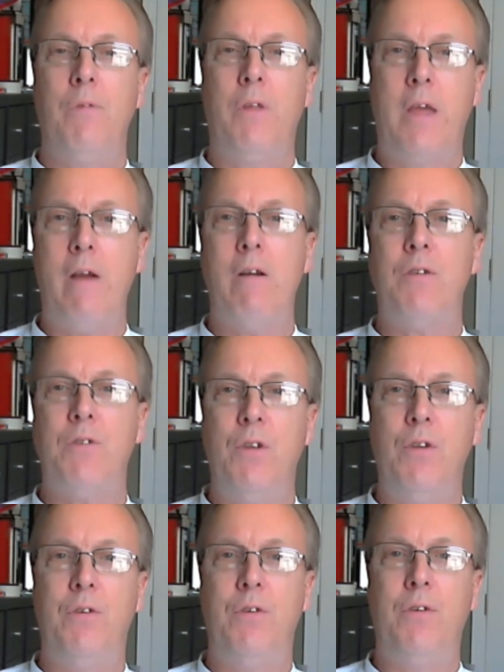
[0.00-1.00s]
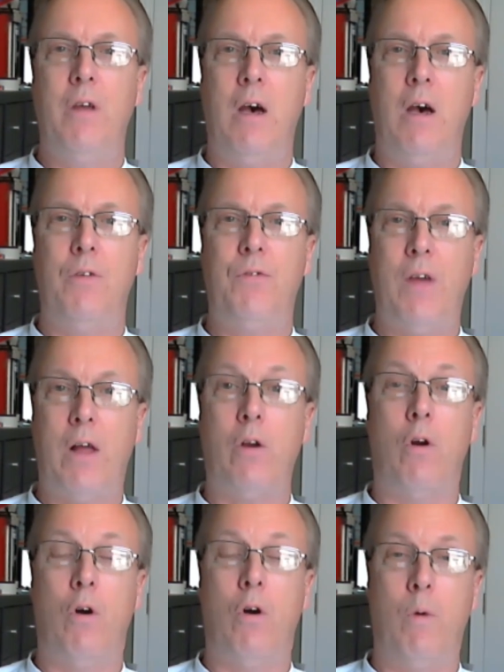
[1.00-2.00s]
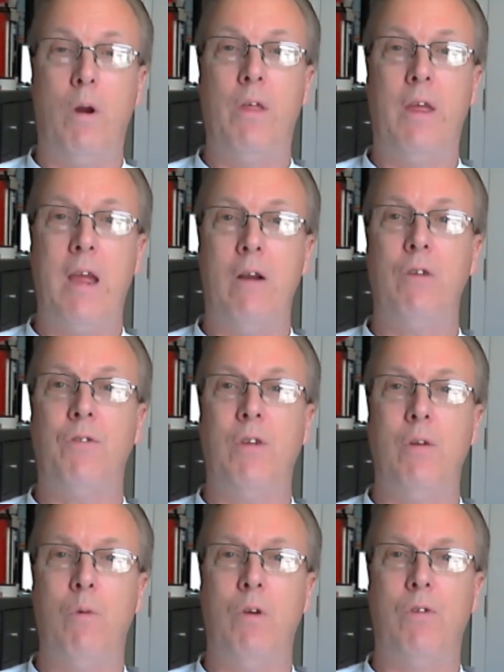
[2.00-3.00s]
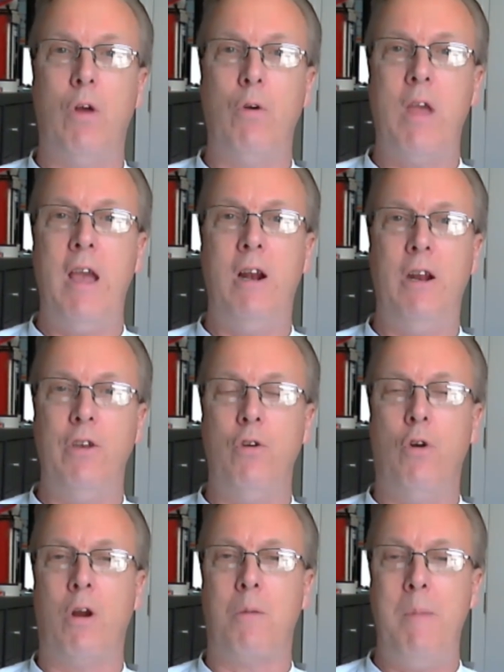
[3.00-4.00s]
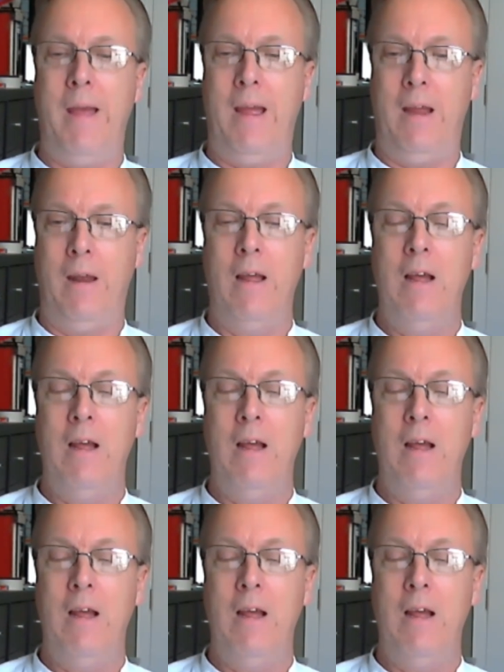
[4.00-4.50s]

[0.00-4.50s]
garrison's cellar hole, where the garrison was located in York, Maine.